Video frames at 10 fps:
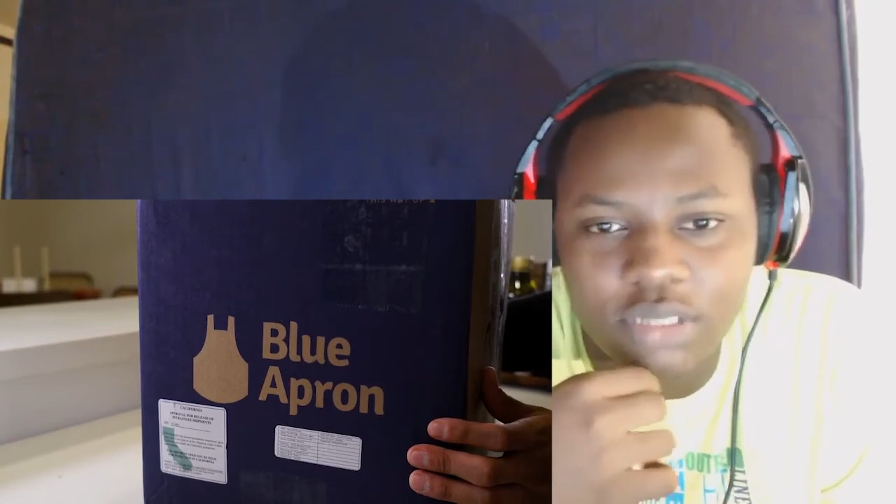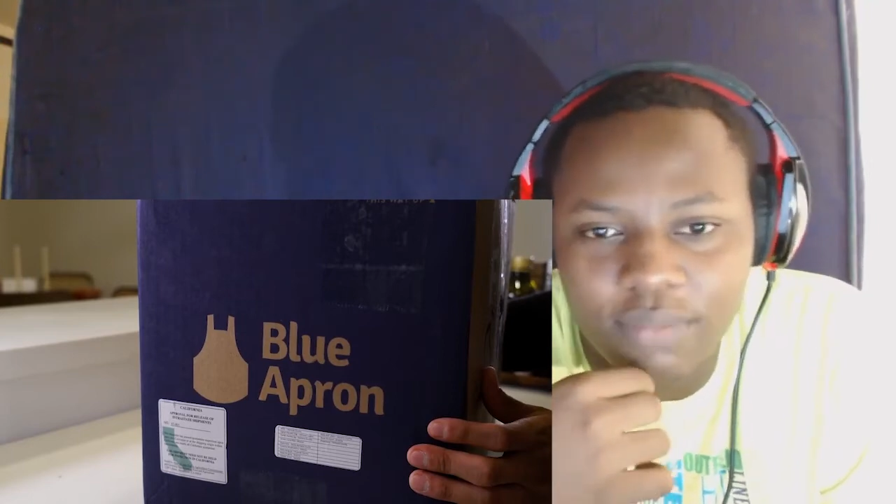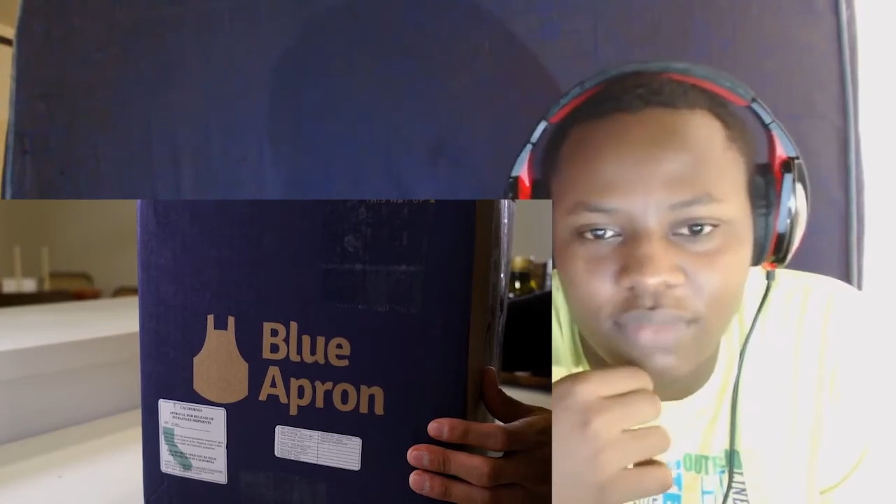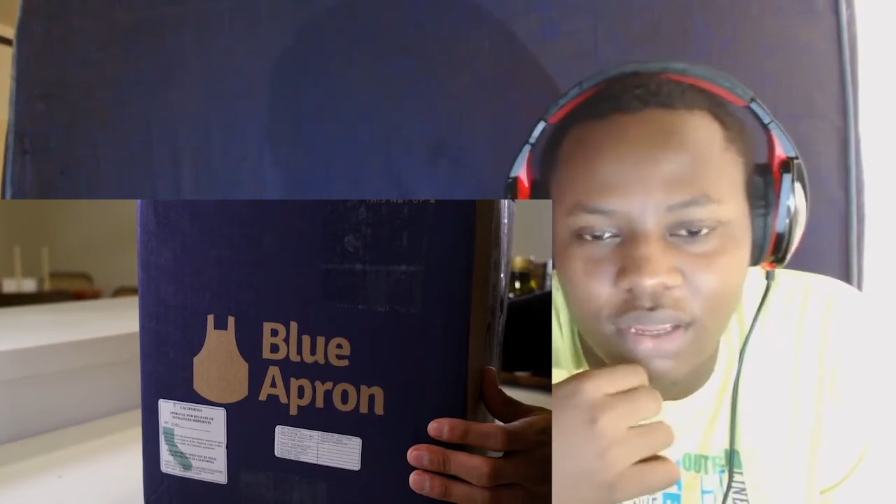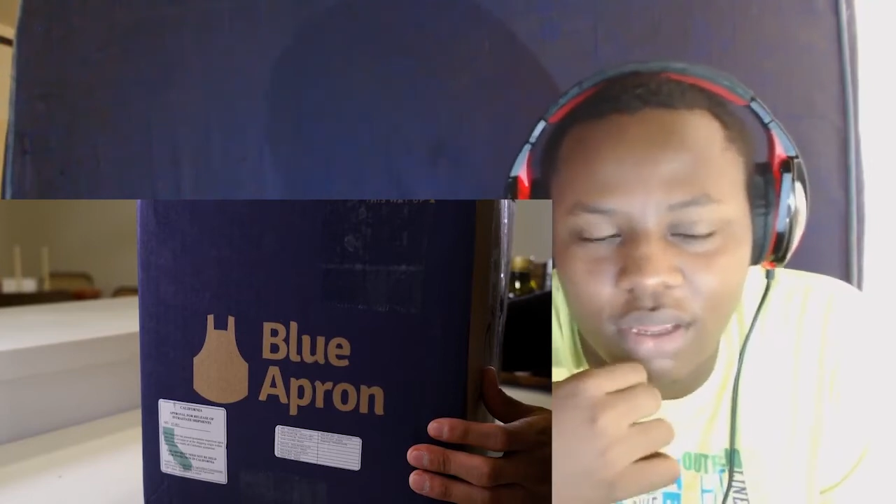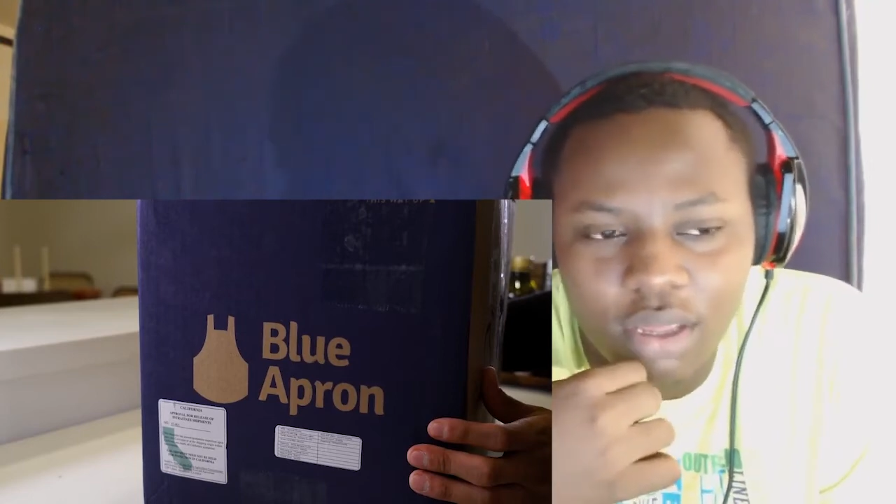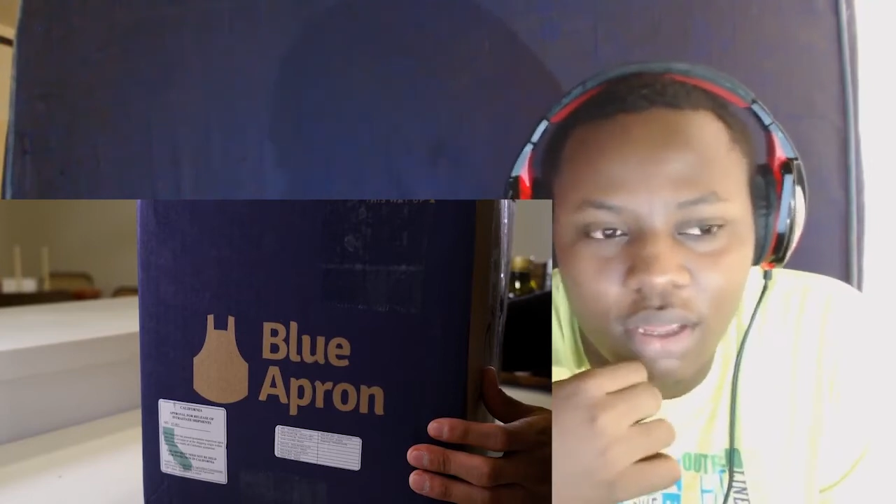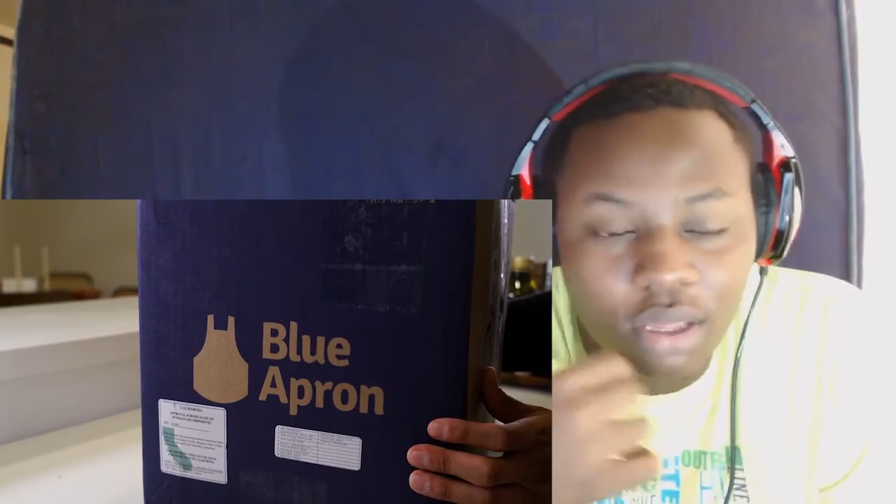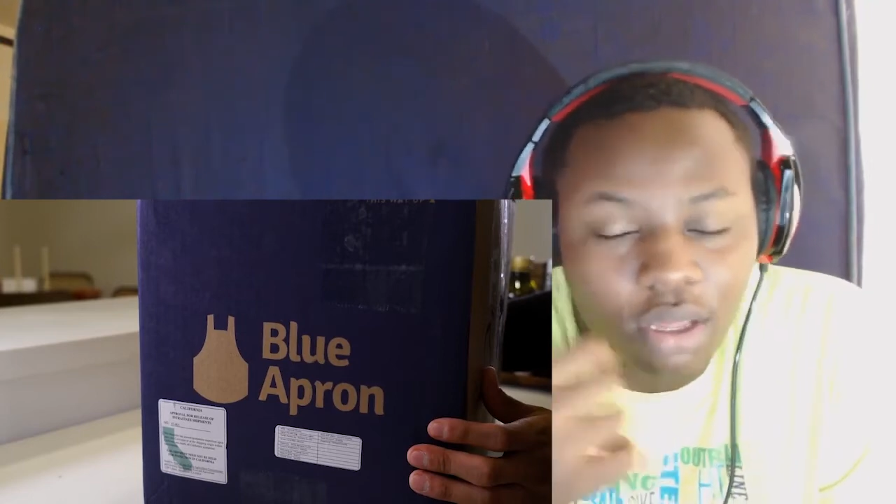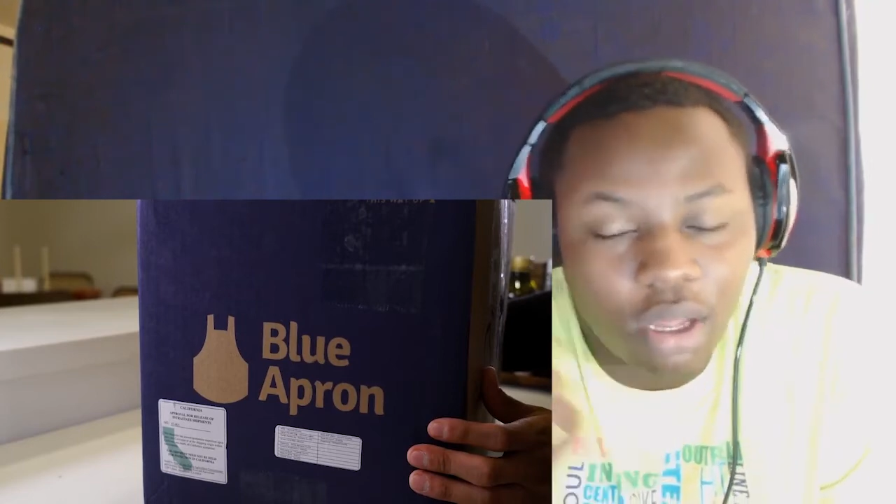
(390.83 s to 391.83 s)
something.
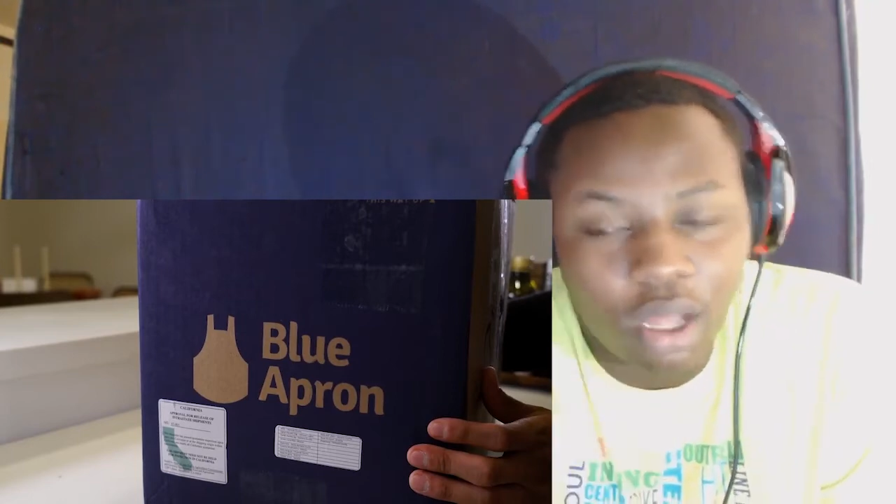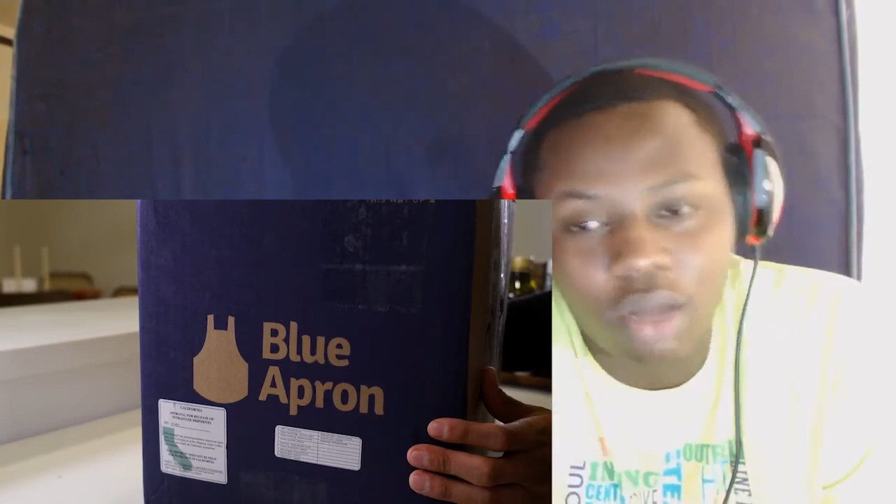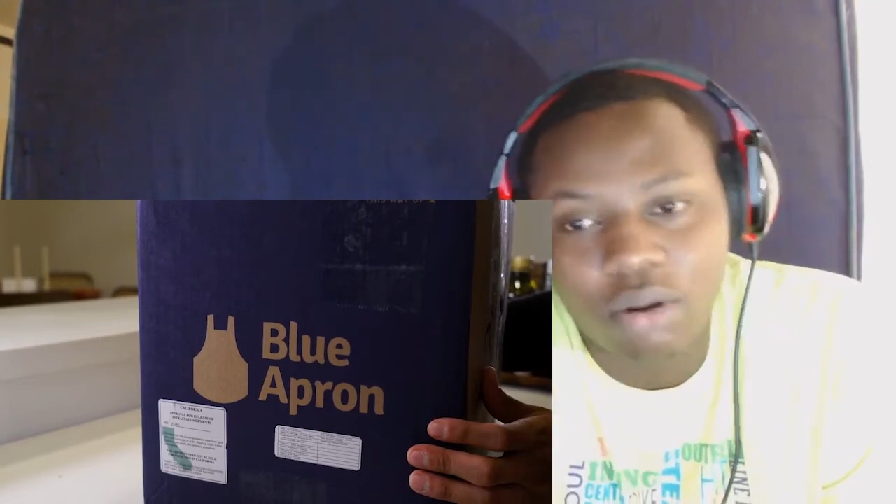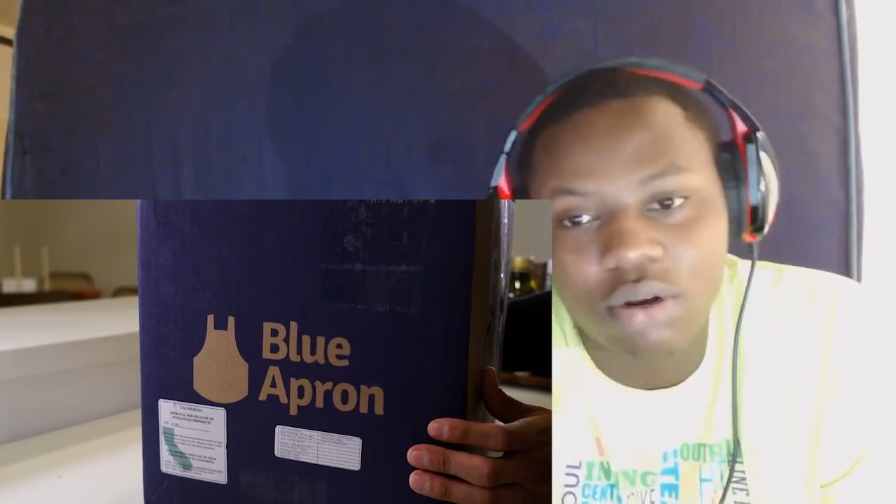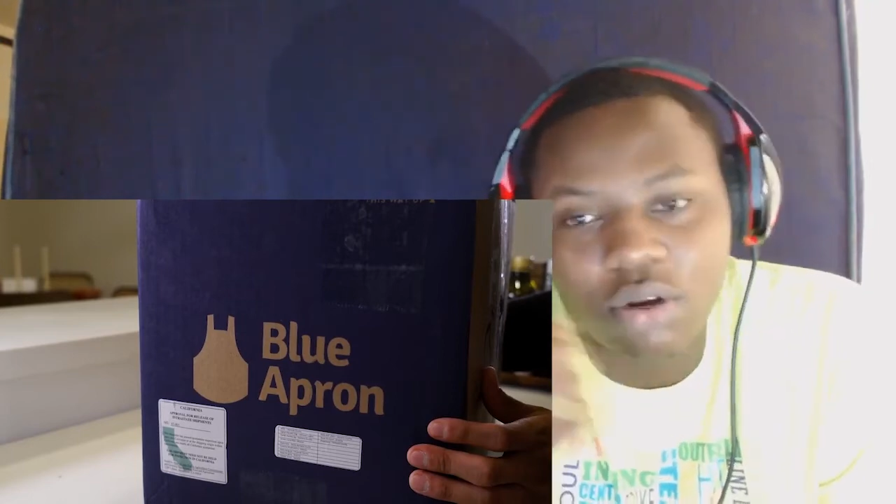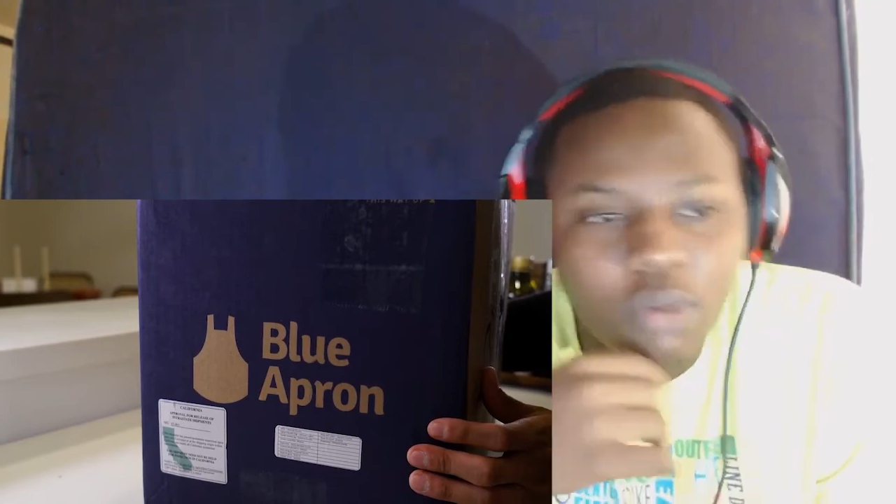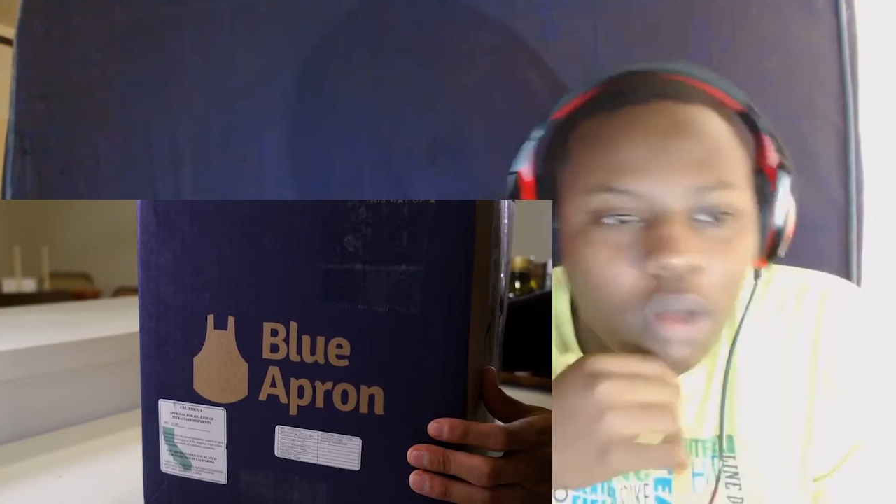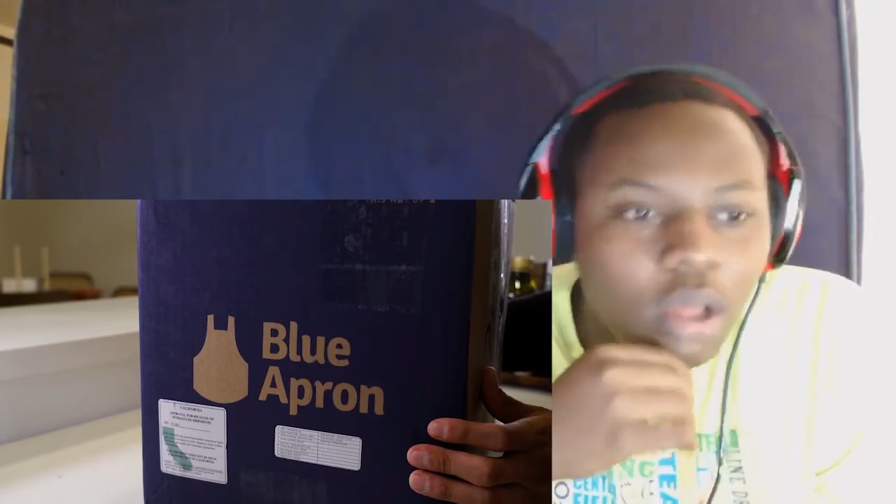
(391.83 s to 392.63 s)
I don't know.